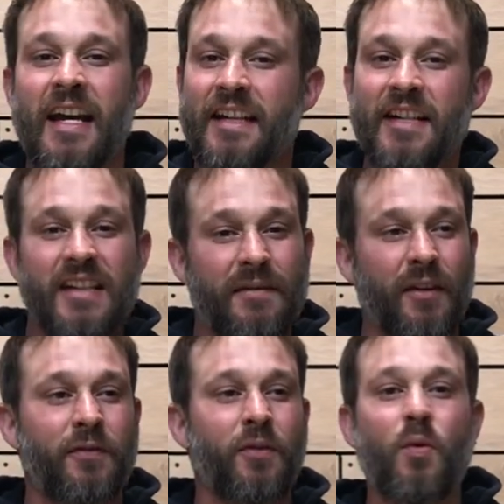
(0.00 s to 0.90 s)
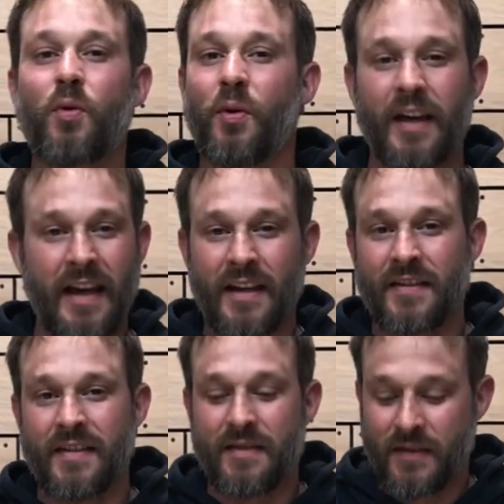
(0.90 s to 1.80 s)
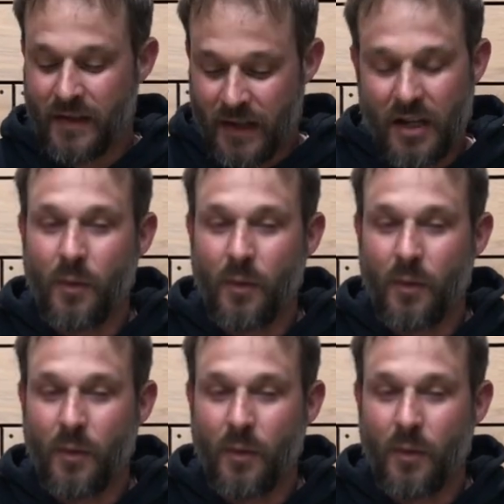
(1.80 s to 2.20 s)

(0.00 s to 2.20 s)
It does have a floral essence,